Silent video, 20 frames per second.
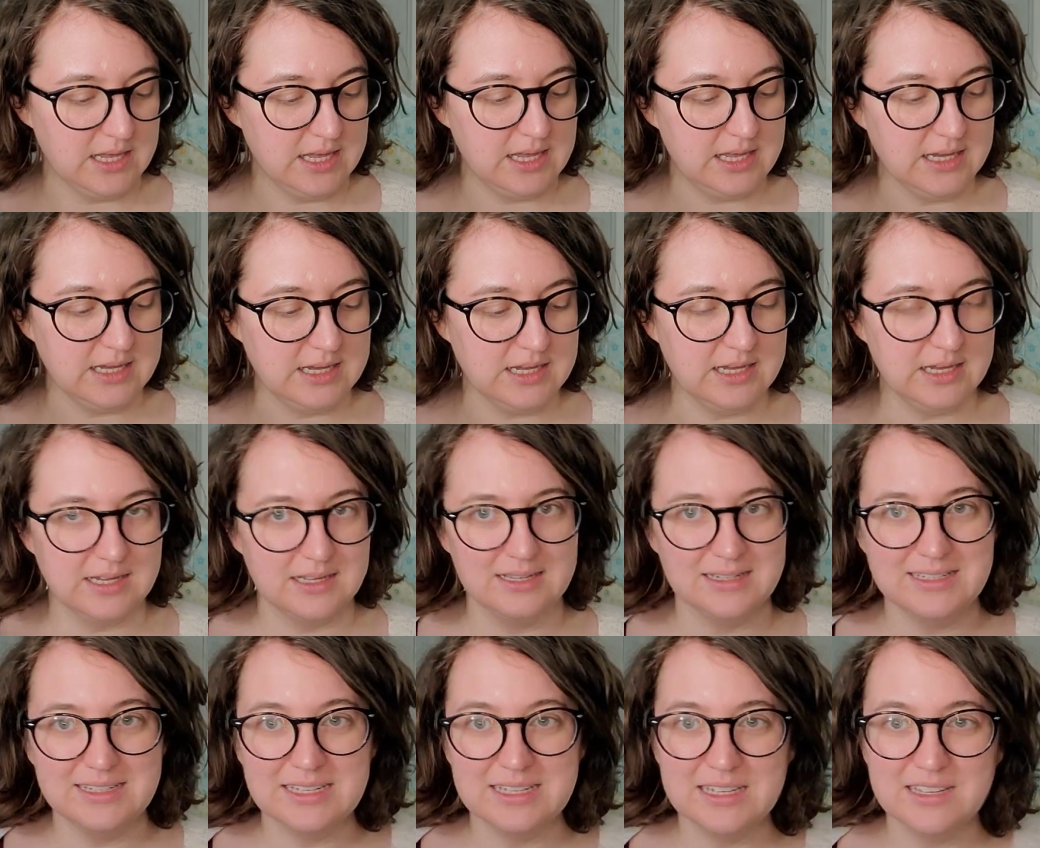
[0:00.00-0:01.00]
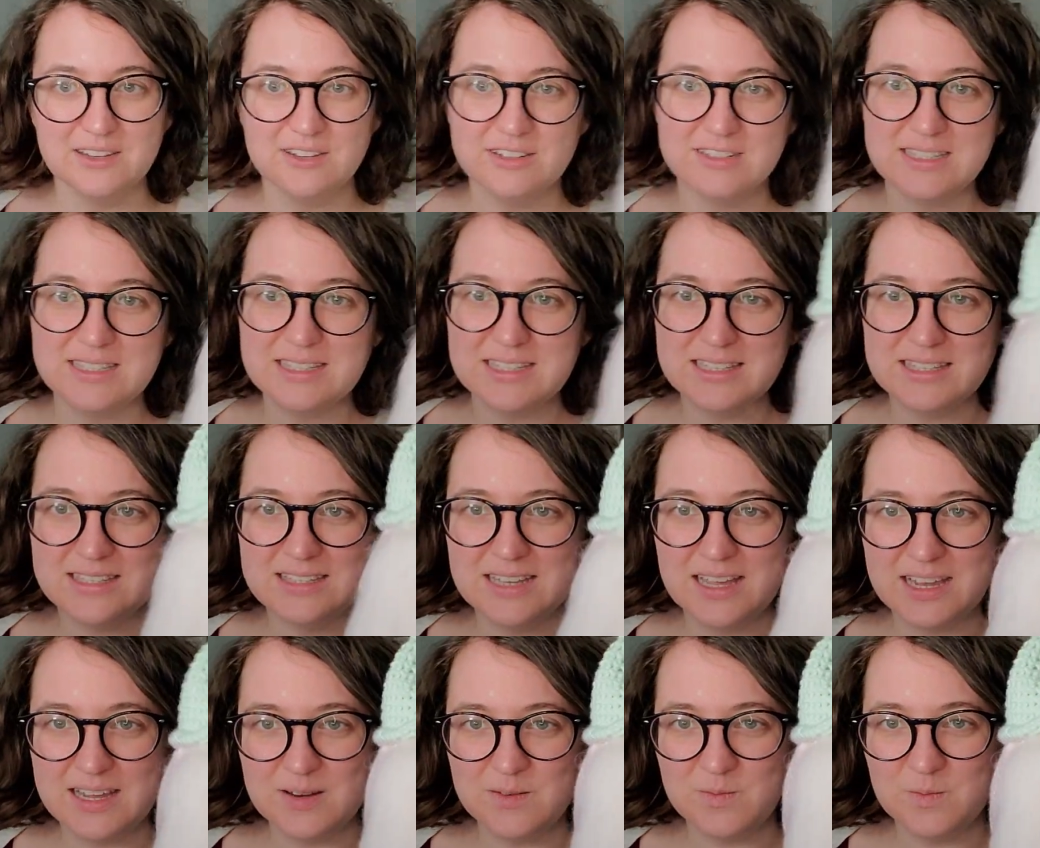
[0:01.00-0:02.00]
And here's the
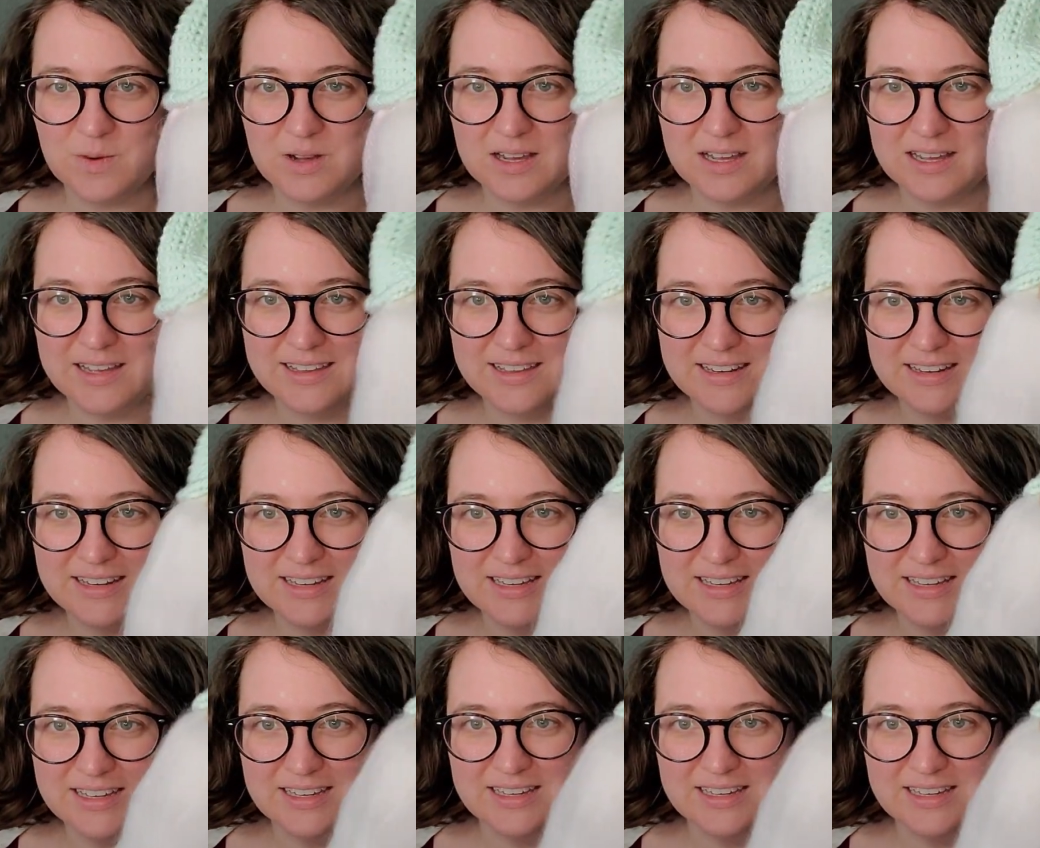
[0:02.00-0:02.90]
second one.